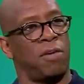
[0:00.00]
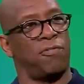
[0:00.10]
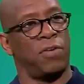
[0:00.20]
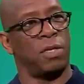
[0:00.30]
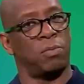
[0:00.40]
stay
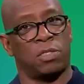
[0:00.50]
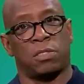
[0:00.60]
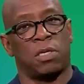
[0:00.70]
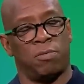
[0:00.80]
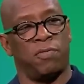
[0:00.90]
fit, which
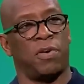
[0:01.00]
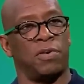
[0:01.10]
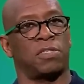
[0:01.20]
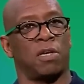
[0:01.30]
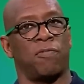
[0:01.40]
is going to be
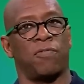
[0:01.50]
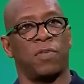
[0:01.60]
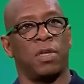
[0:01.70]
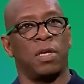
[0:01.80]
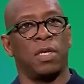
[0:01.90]
very tough,
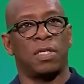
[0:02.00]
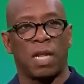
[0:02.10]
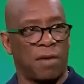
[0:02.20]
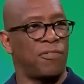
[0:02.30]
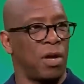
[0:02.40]

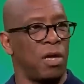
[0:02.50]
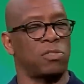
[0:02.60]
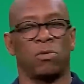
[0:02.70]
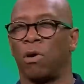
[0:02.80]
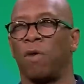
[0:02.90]
then I think
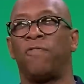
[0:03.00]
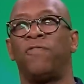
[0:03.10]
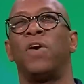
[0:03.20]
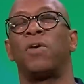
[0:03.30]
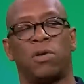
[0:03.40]
Arsenal got a
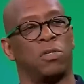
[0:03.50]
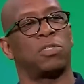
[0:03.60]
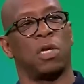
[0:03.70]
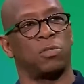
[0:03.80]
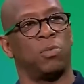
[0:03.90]
very good
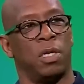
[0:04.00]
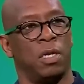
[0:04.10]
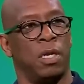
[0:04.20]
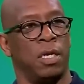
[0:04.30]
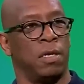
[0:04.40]
chance of winning the